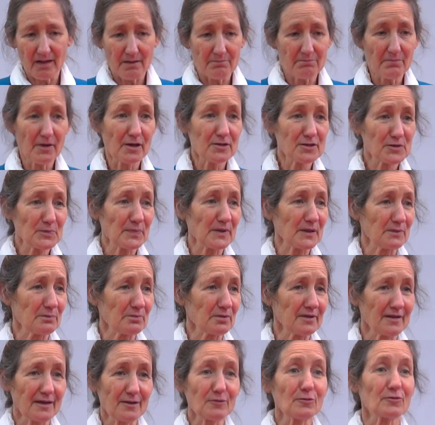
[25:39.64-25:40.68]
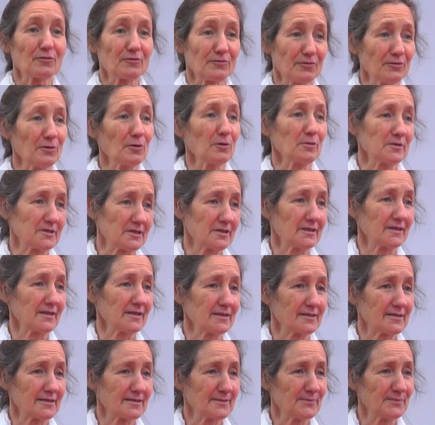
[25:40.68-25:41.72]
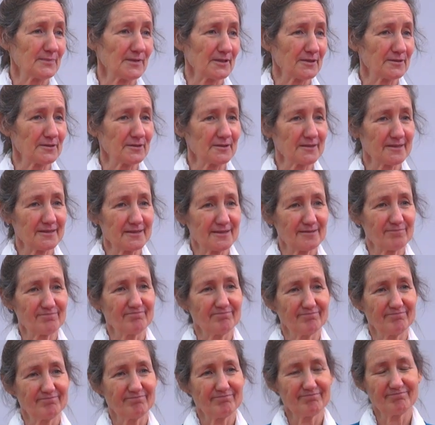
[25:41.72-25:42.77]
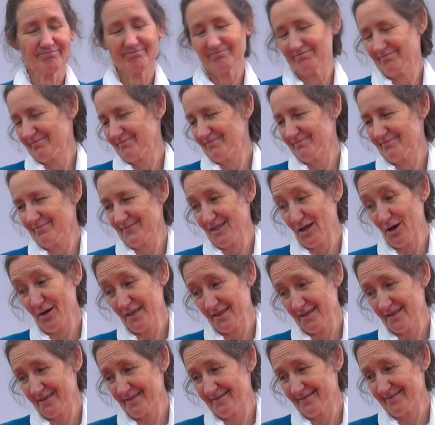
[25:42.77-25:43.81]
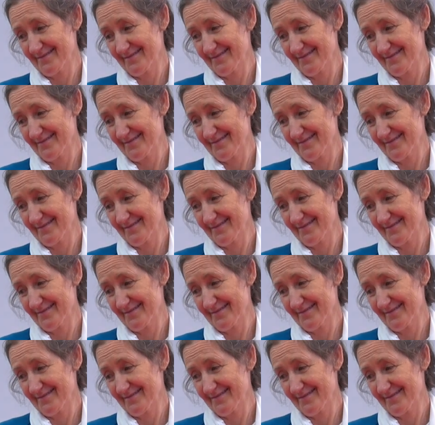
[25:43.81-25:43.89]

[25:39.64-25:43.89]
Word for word: most people look forward to this because, nice?